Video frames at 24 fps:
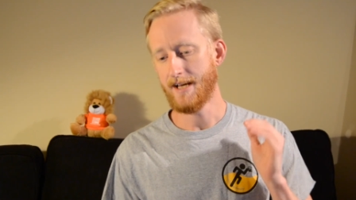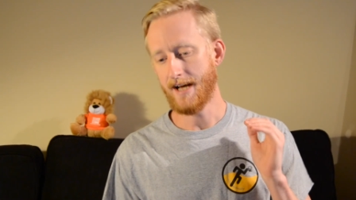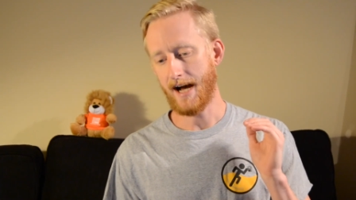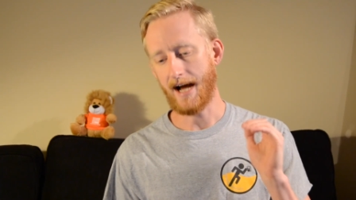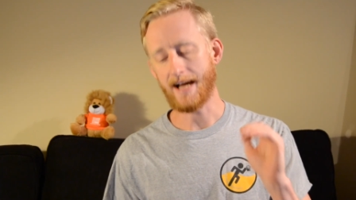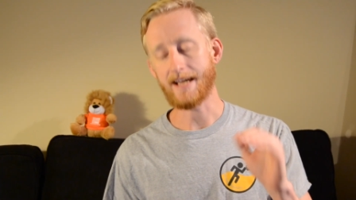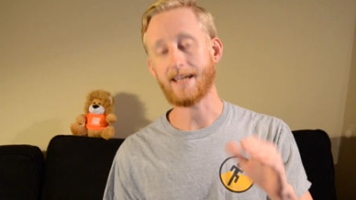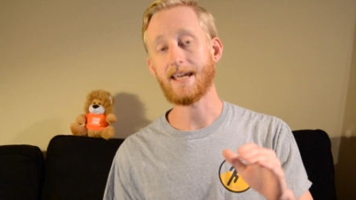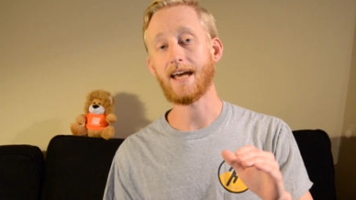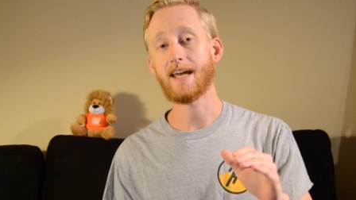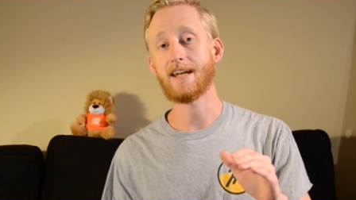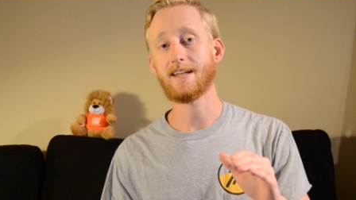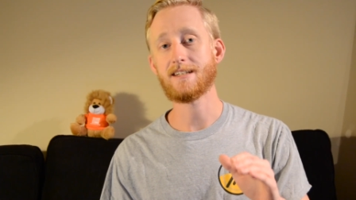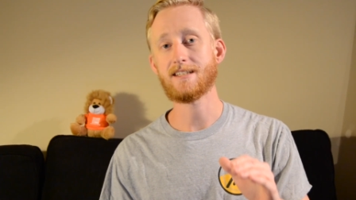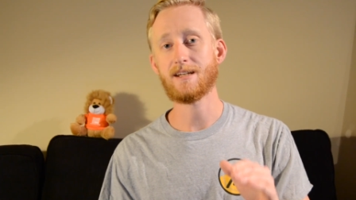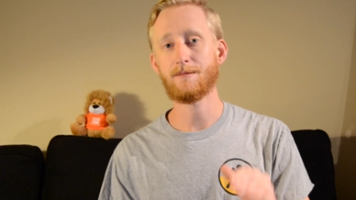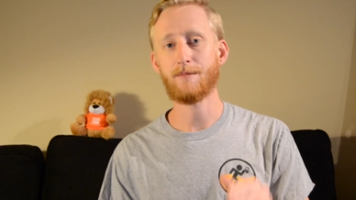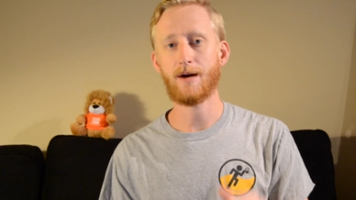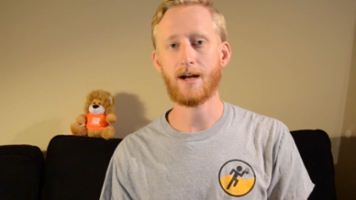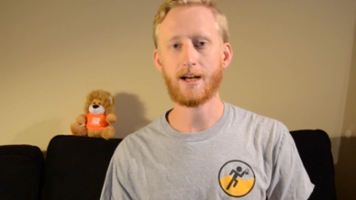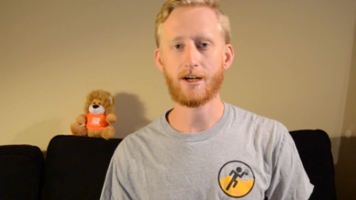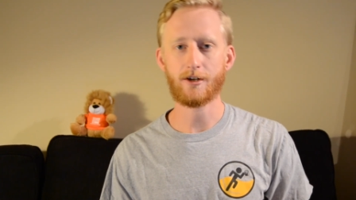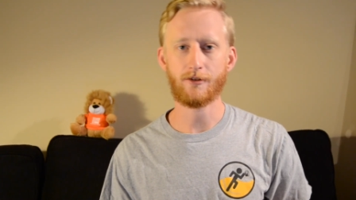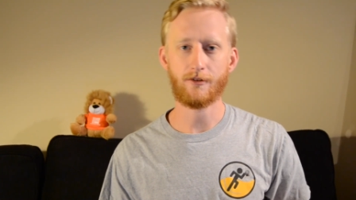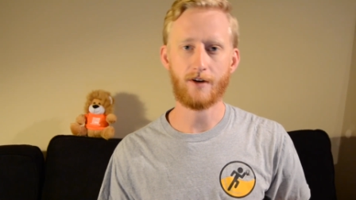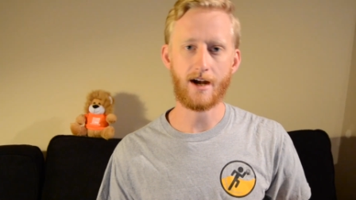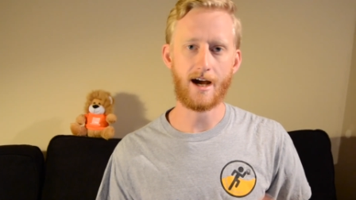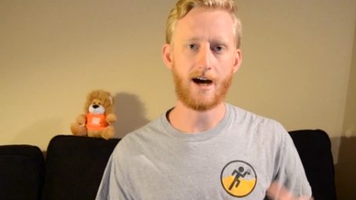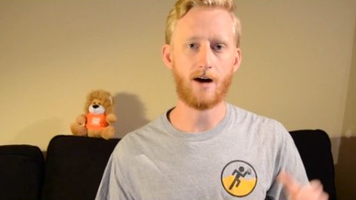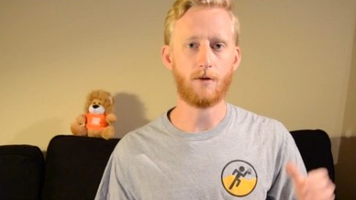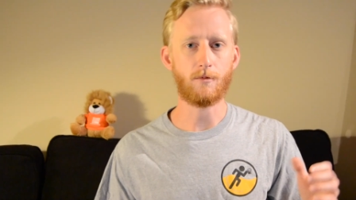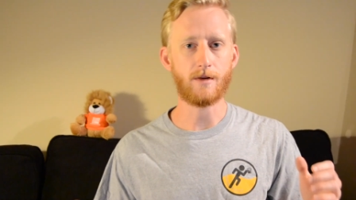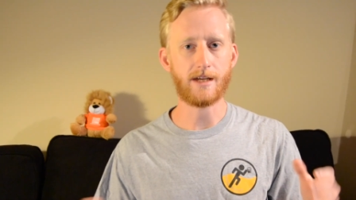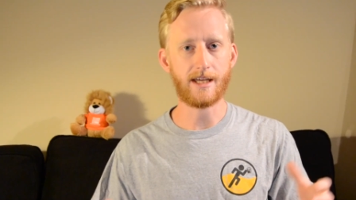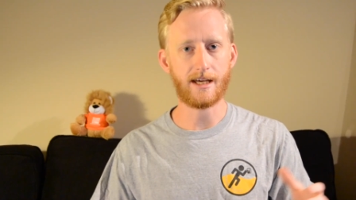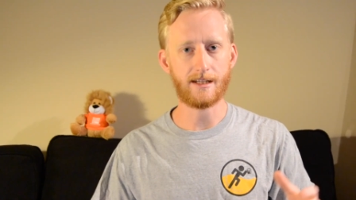I get into my
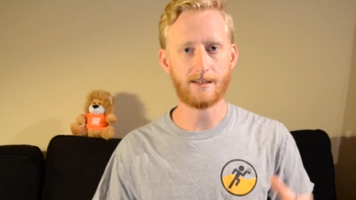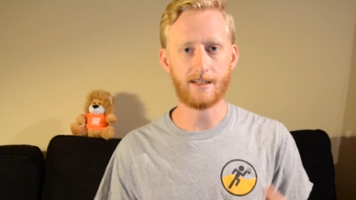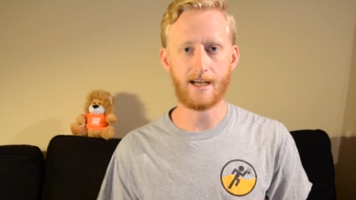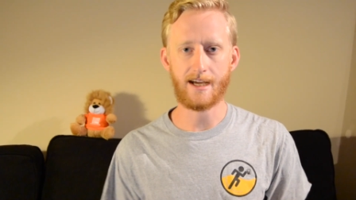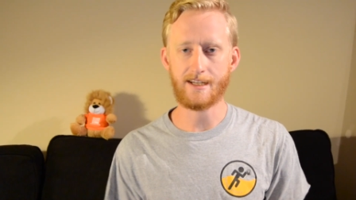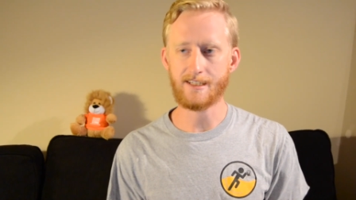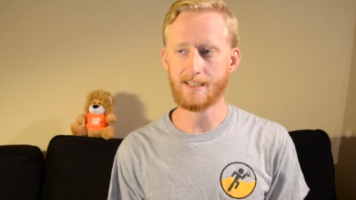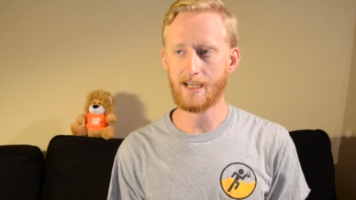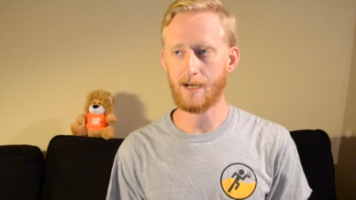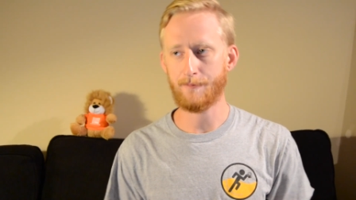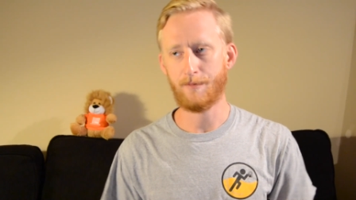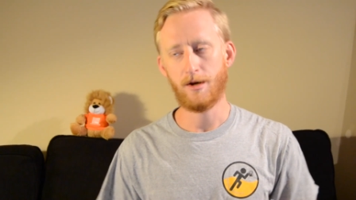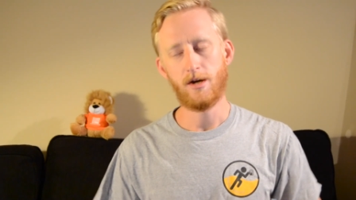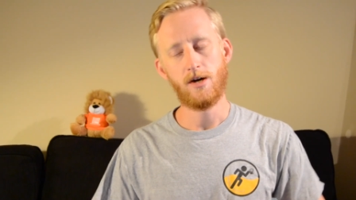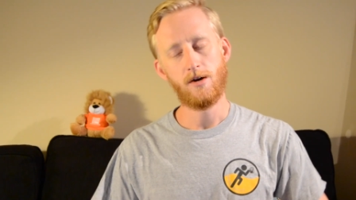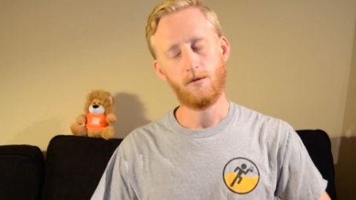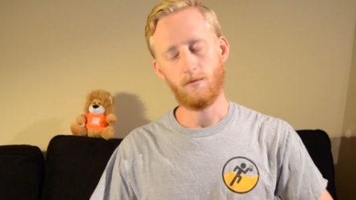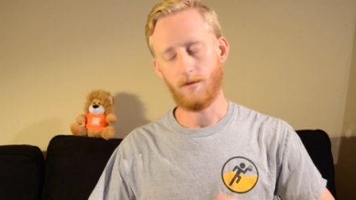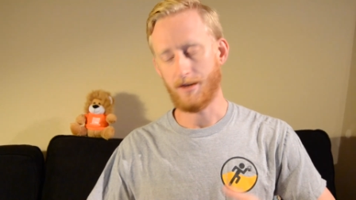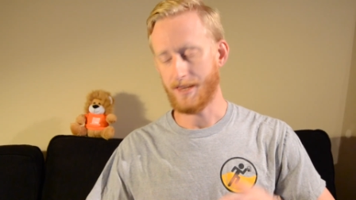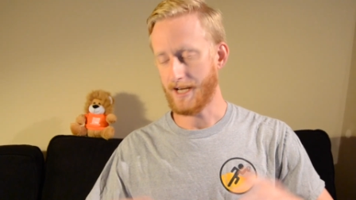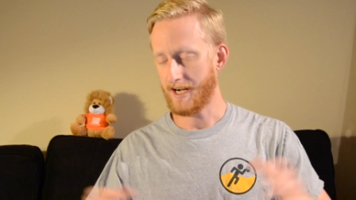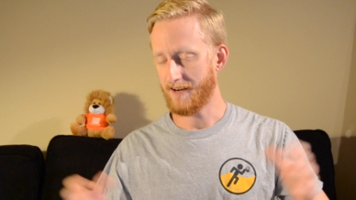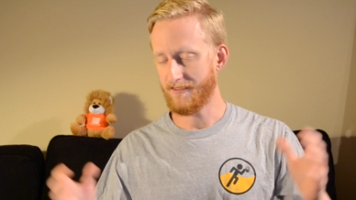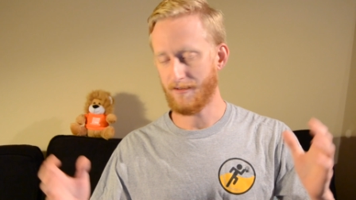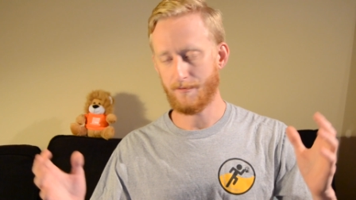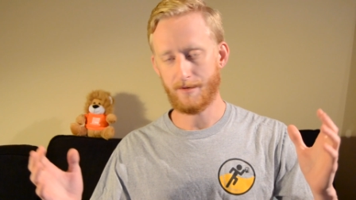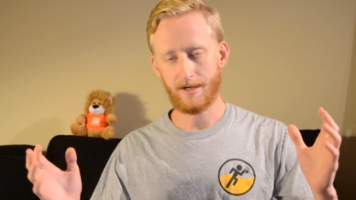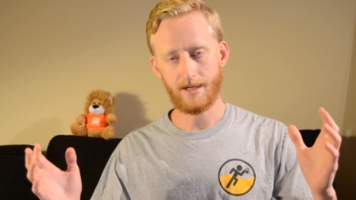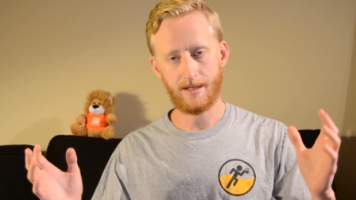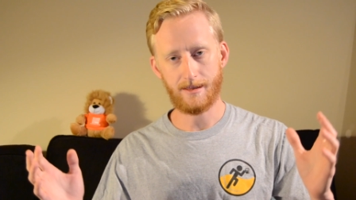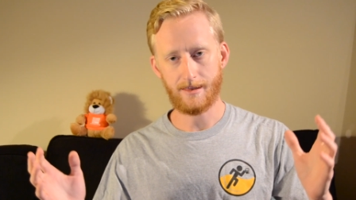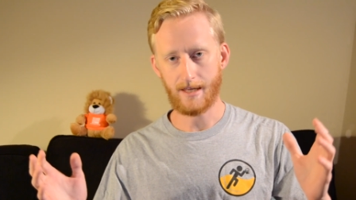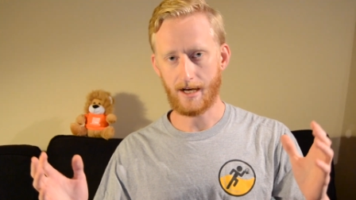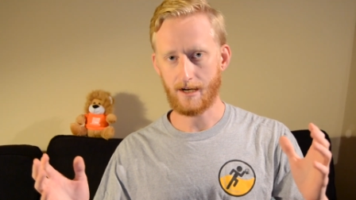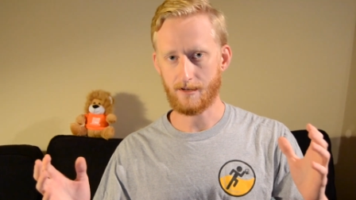corral. We get lined up with however
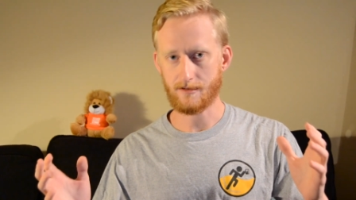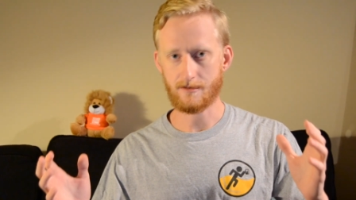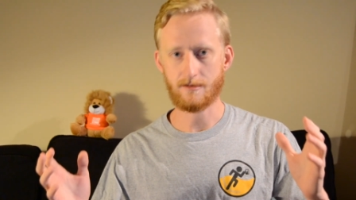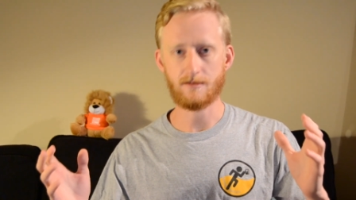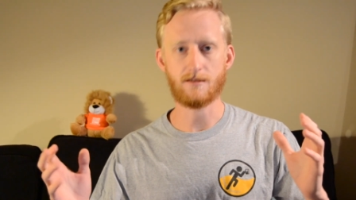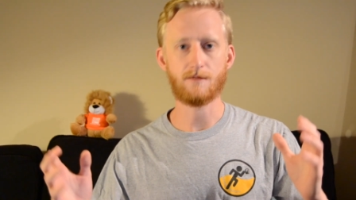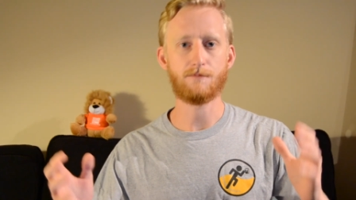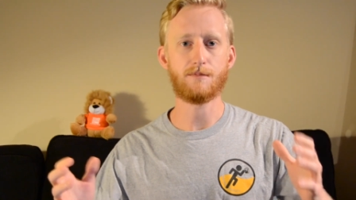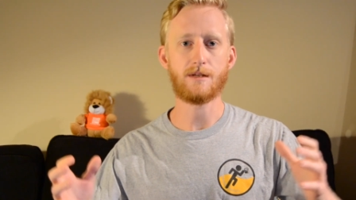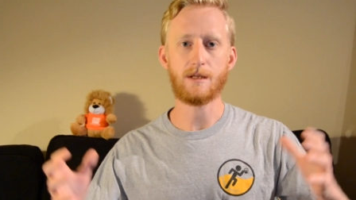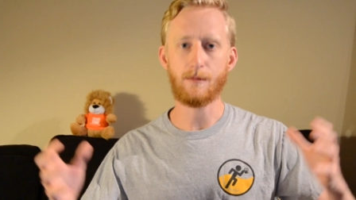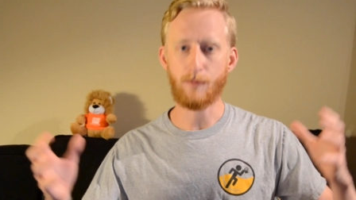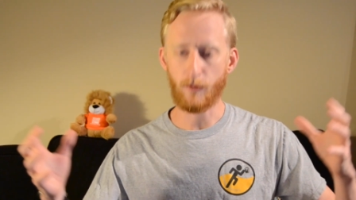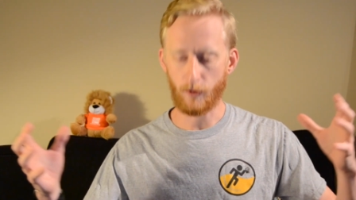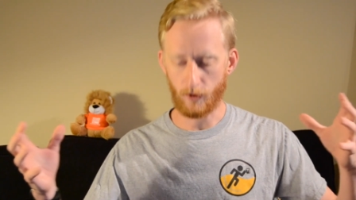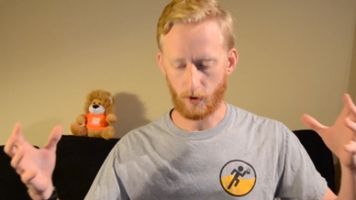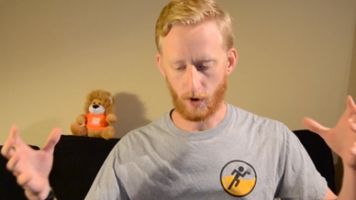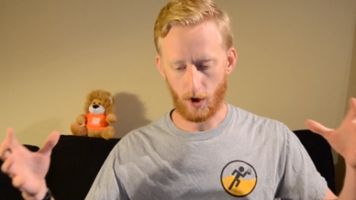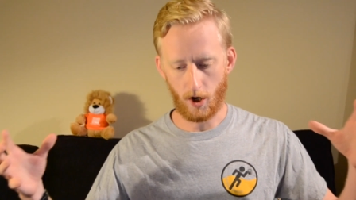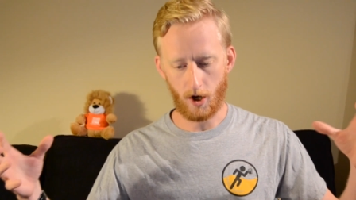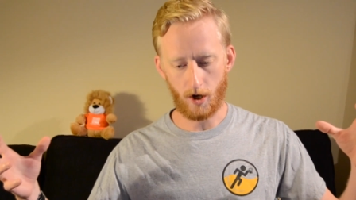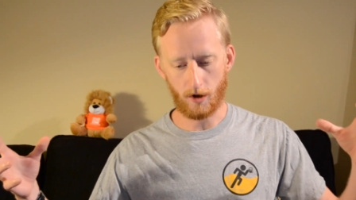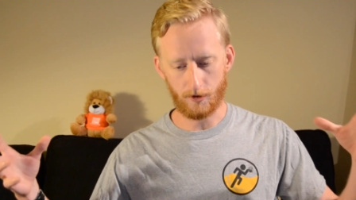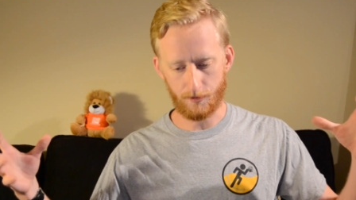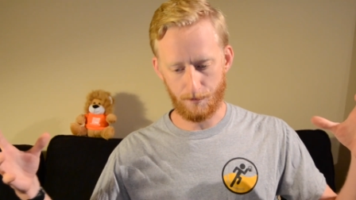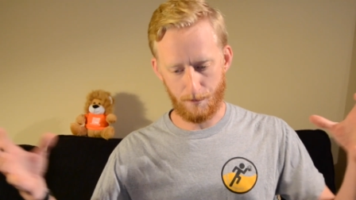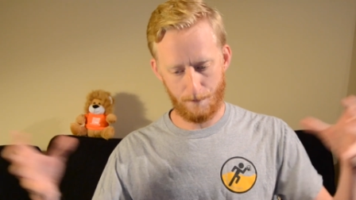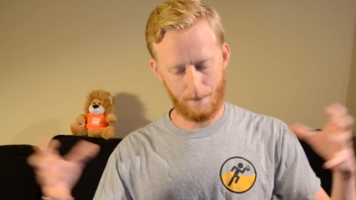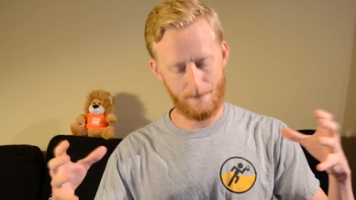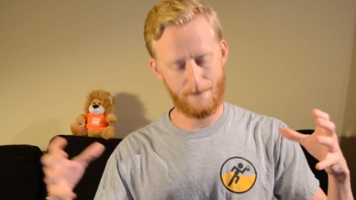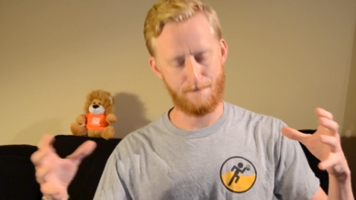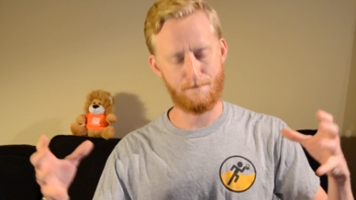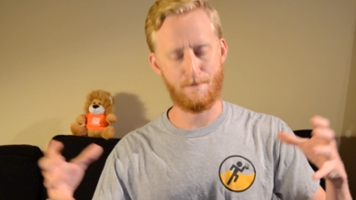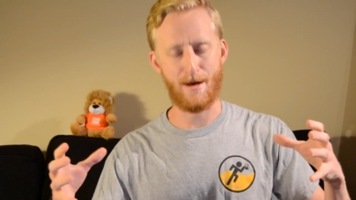many thousands of people are all